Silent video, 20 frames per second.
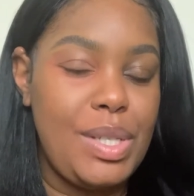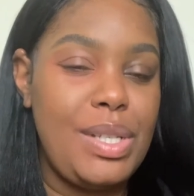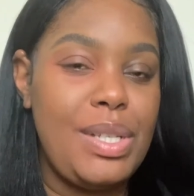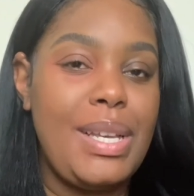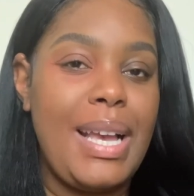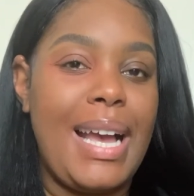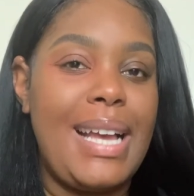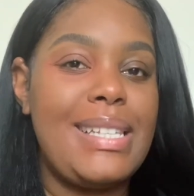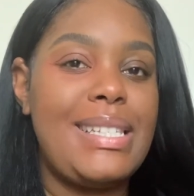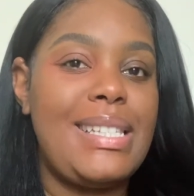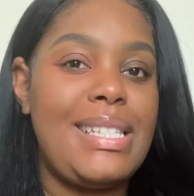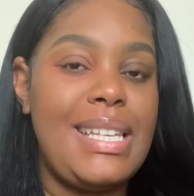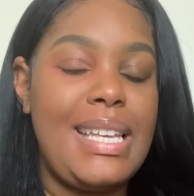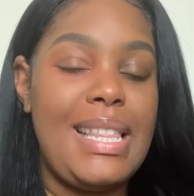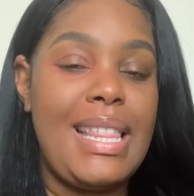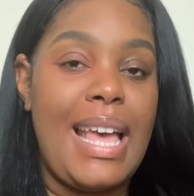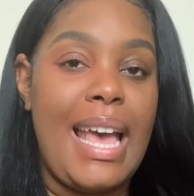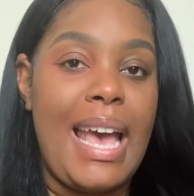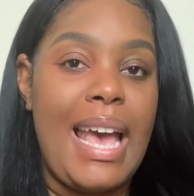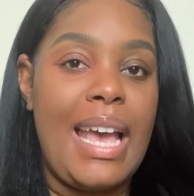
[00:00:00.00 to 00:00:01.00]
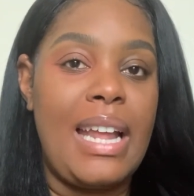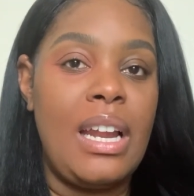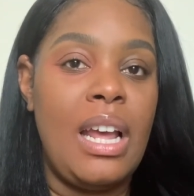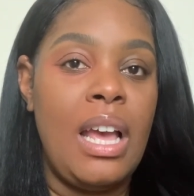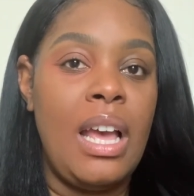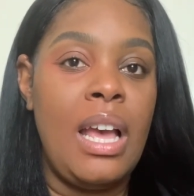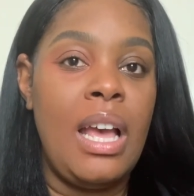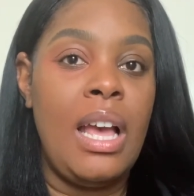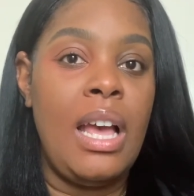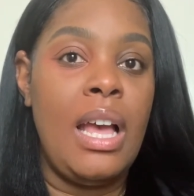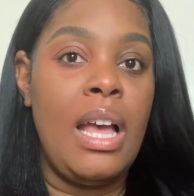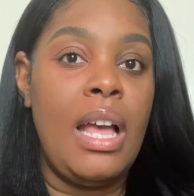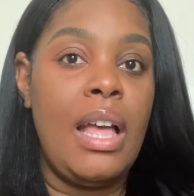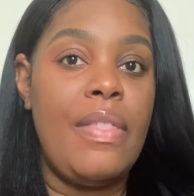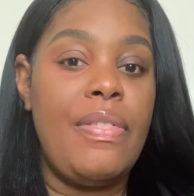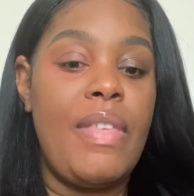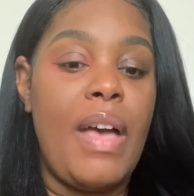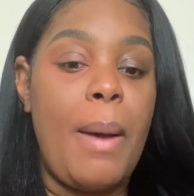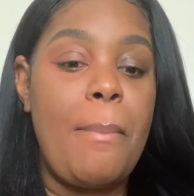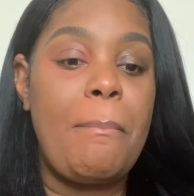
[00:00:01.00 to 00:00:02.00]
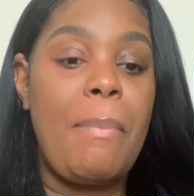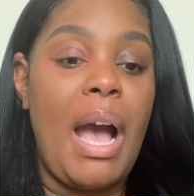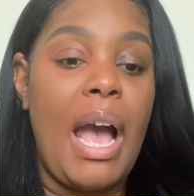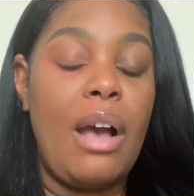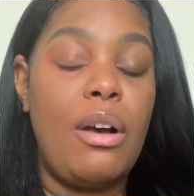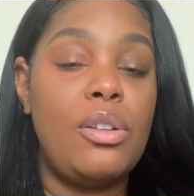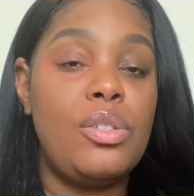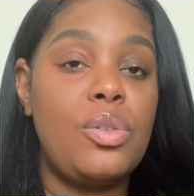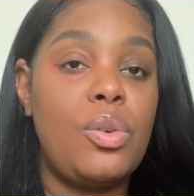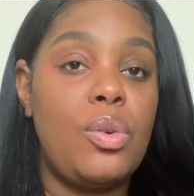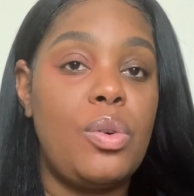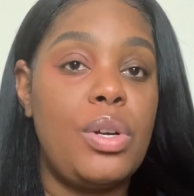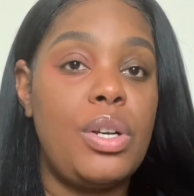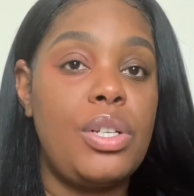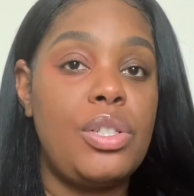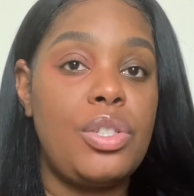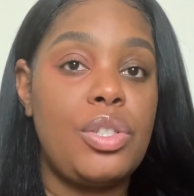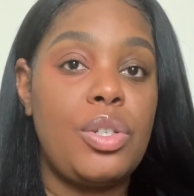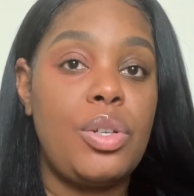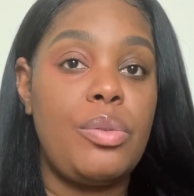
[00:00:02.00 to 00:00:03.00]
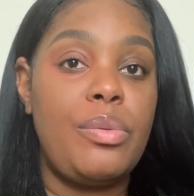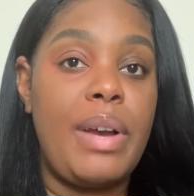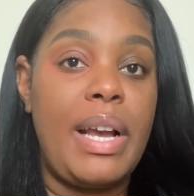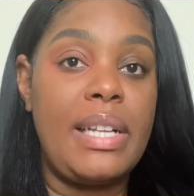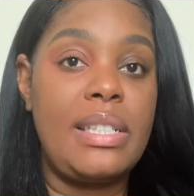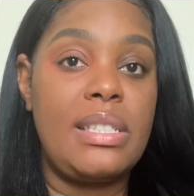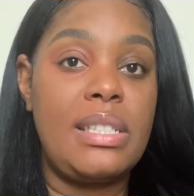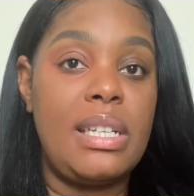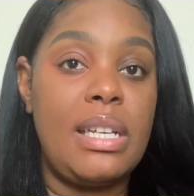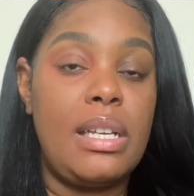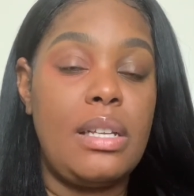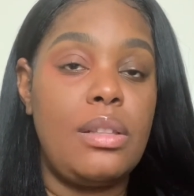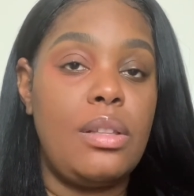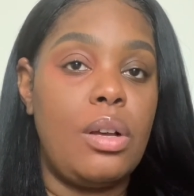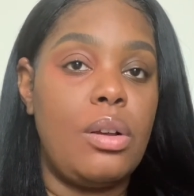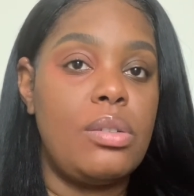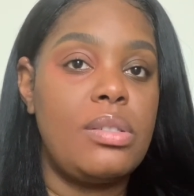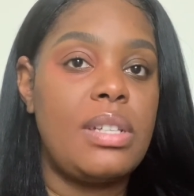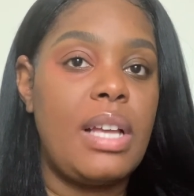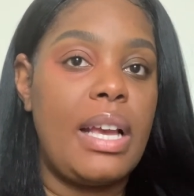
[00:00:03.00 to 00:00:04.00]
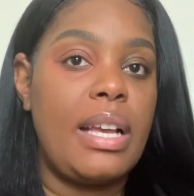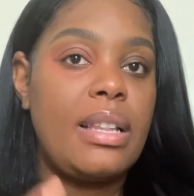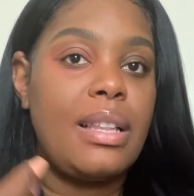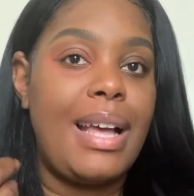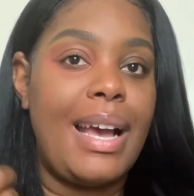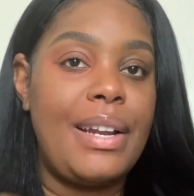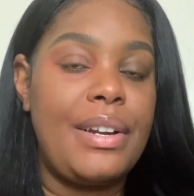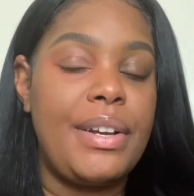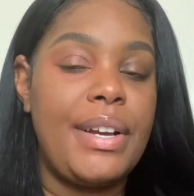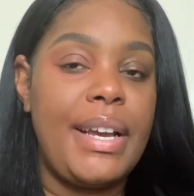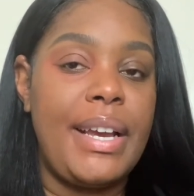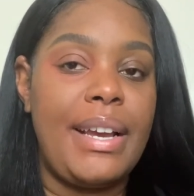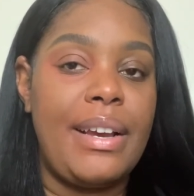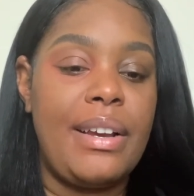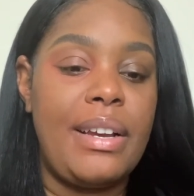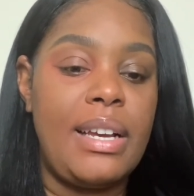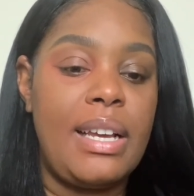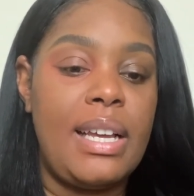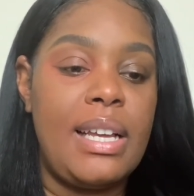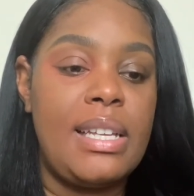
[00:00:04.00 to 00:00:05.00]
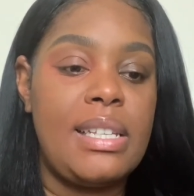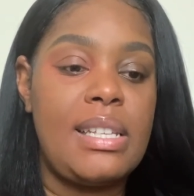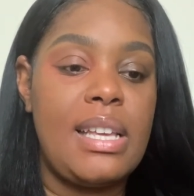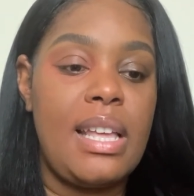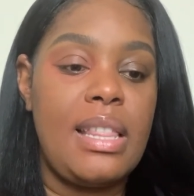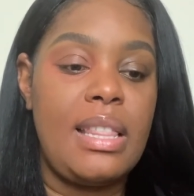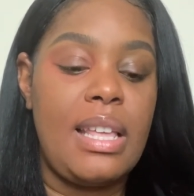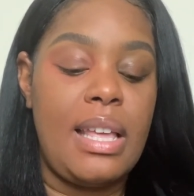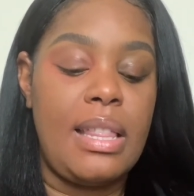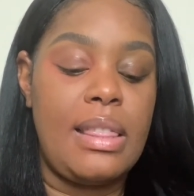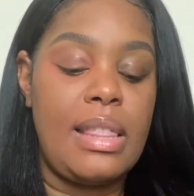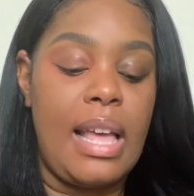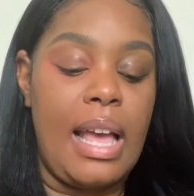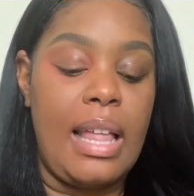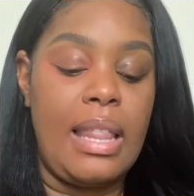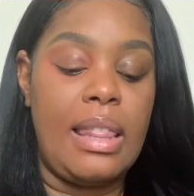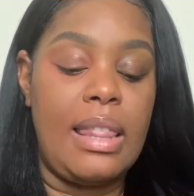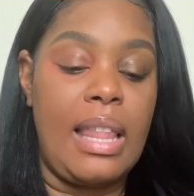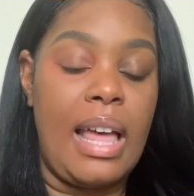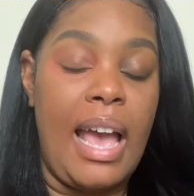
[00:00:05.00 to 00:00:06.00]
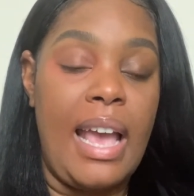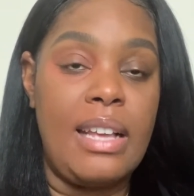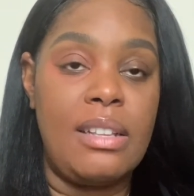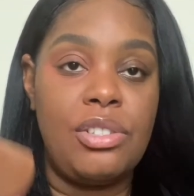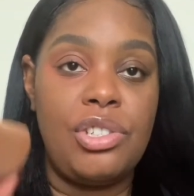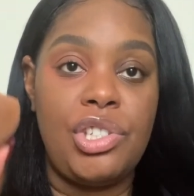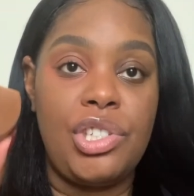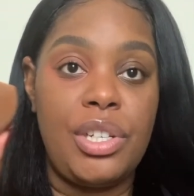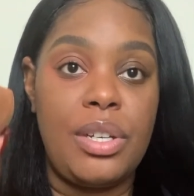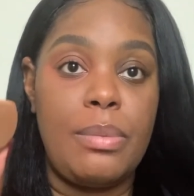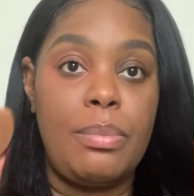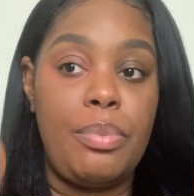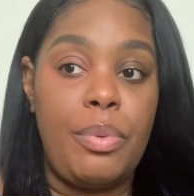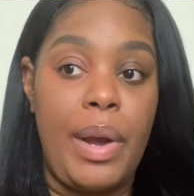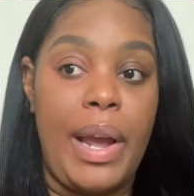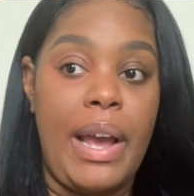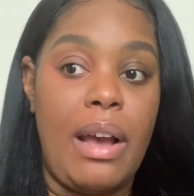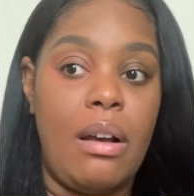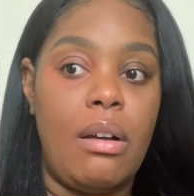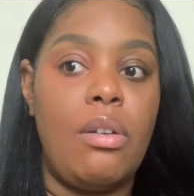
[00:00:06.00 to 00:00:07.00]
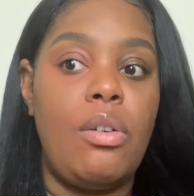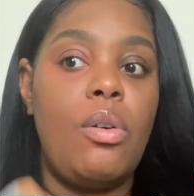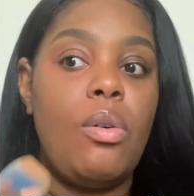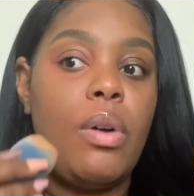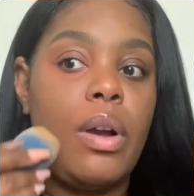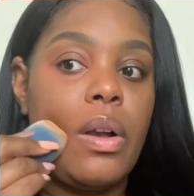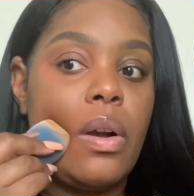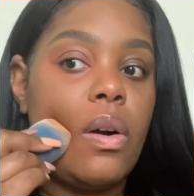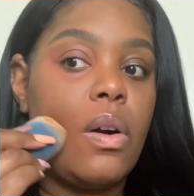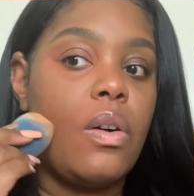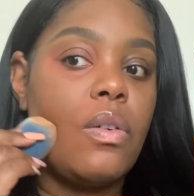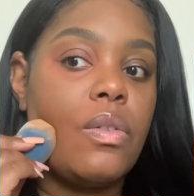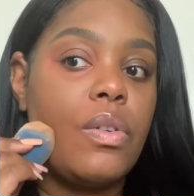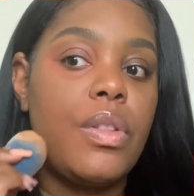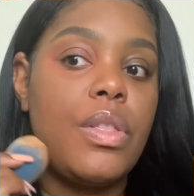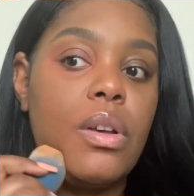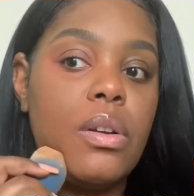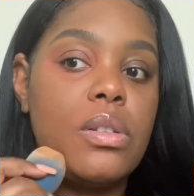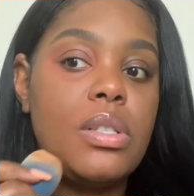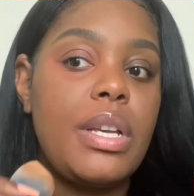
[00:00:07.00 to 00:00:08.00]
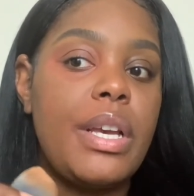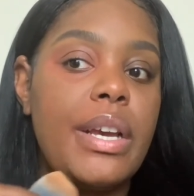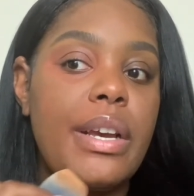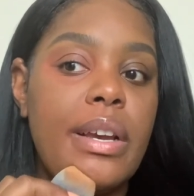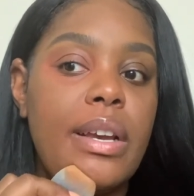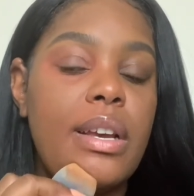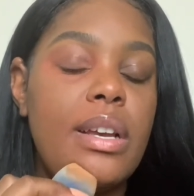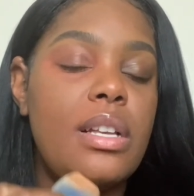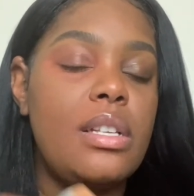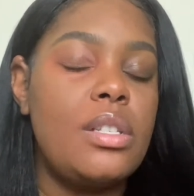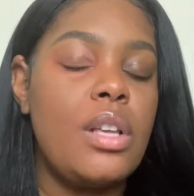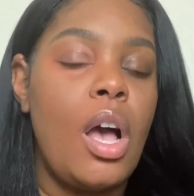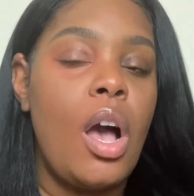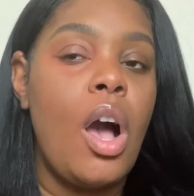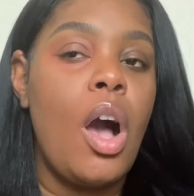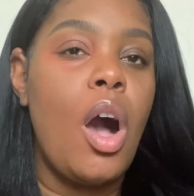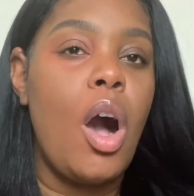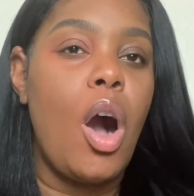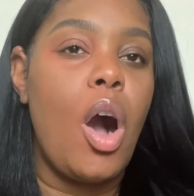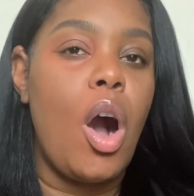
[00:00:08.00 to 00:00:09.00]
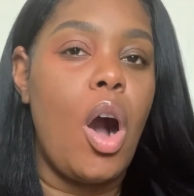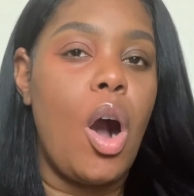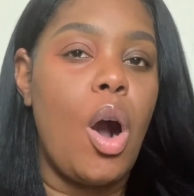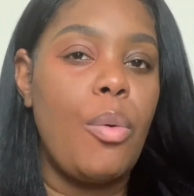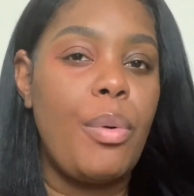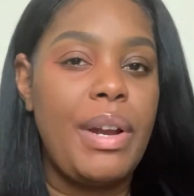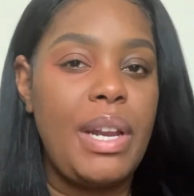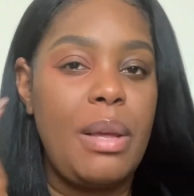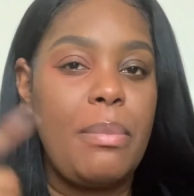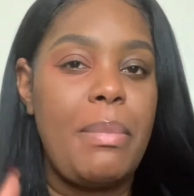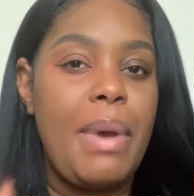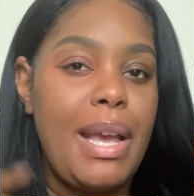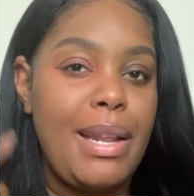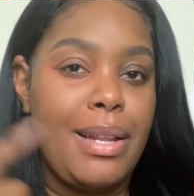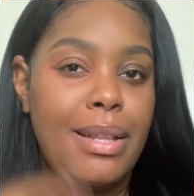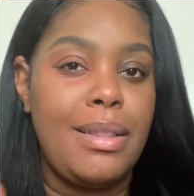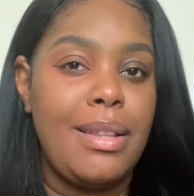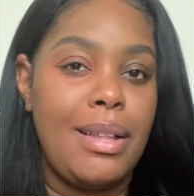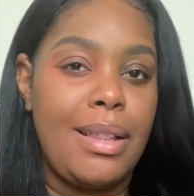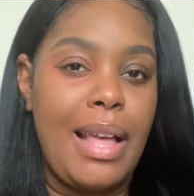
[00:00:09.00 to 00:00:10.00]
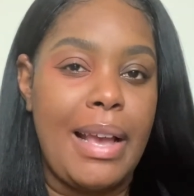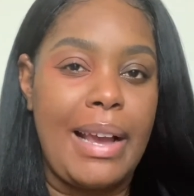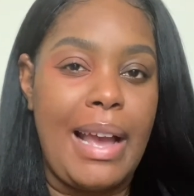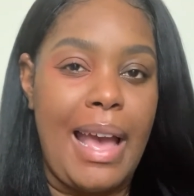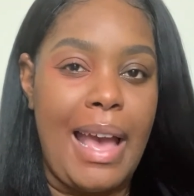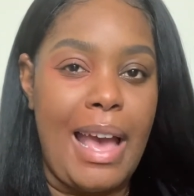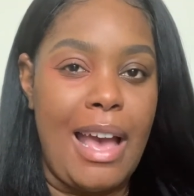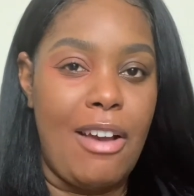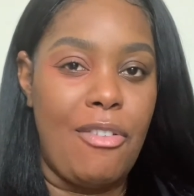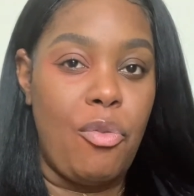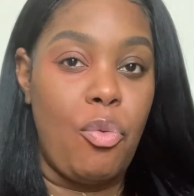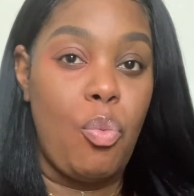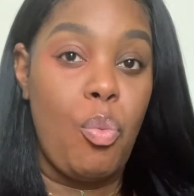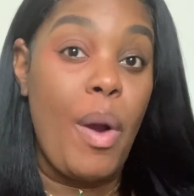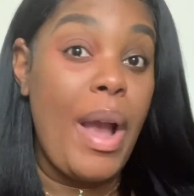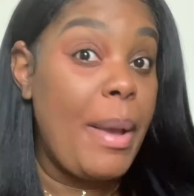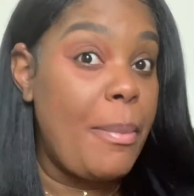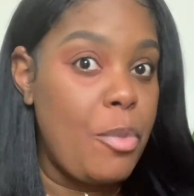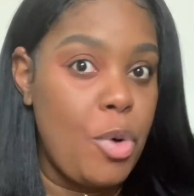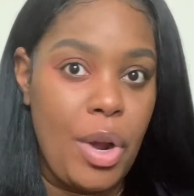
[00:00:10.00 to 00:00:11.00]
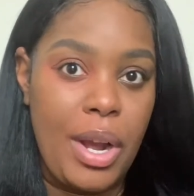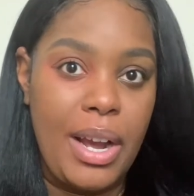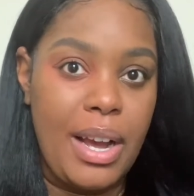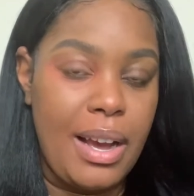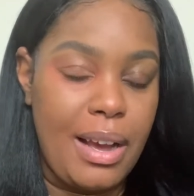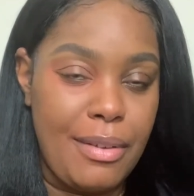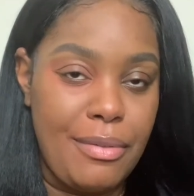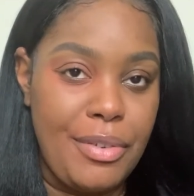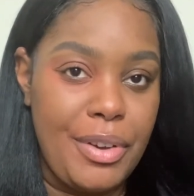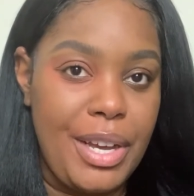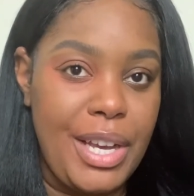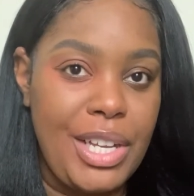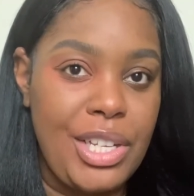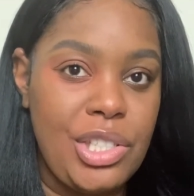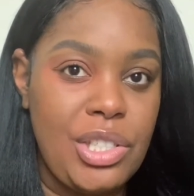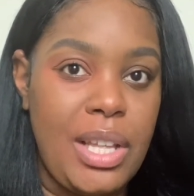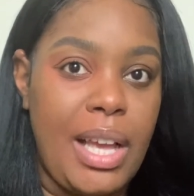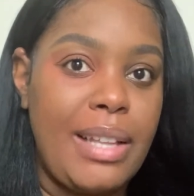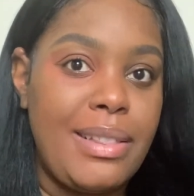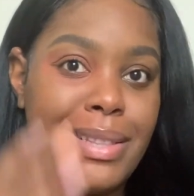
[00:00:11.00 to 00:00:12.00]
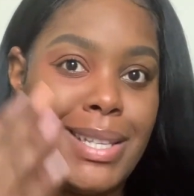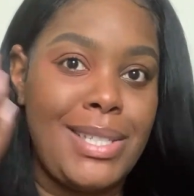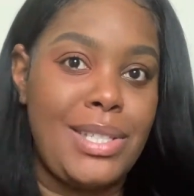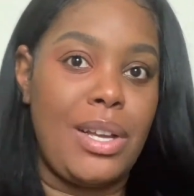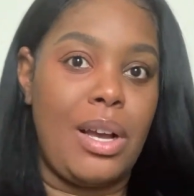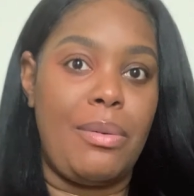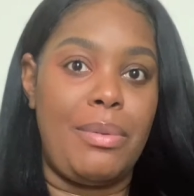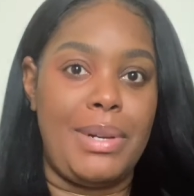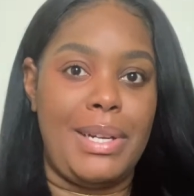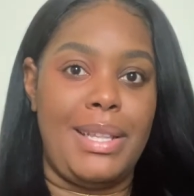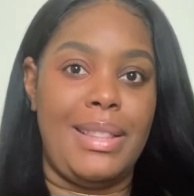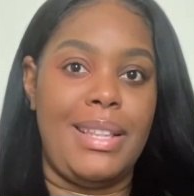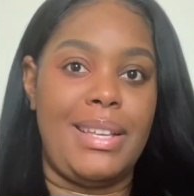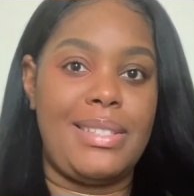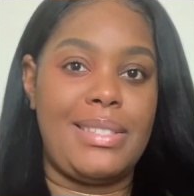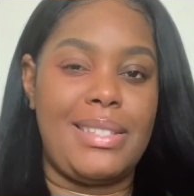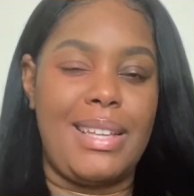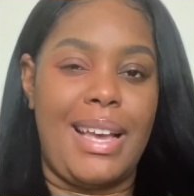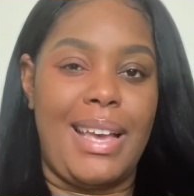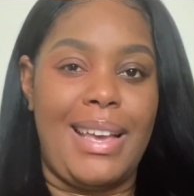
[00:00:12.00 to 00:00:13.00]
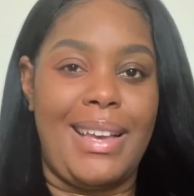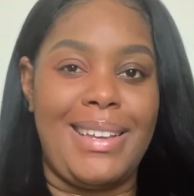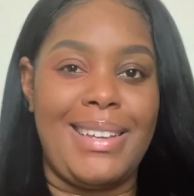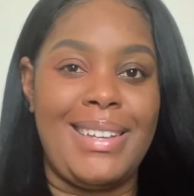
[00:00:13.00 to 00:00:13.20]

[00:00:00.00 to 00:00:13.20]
you guys see that? That mild orange correcting those like lighter areas, and then that light sheer brown going over those areas already made it look like I have way more coverage. Like this already looks like